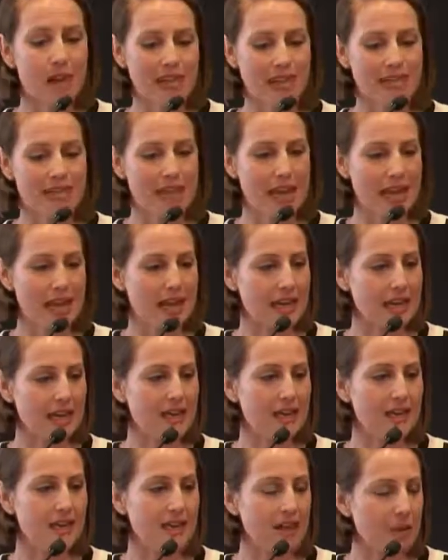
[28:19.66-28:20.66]

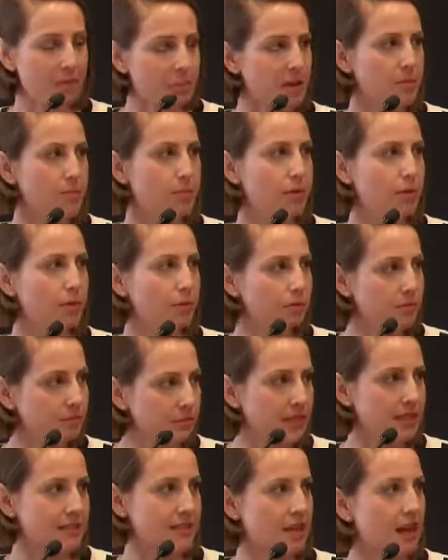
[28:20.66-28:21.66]
day get people
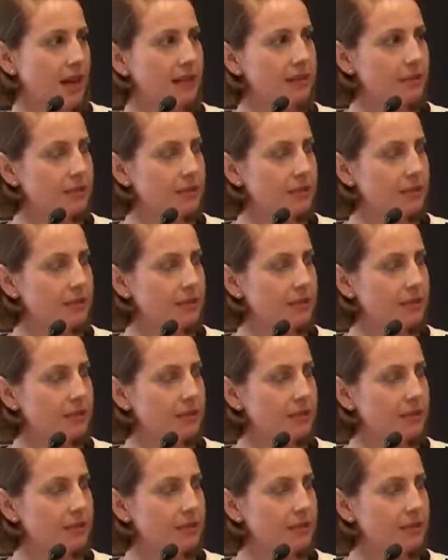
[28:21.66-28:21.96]
excited?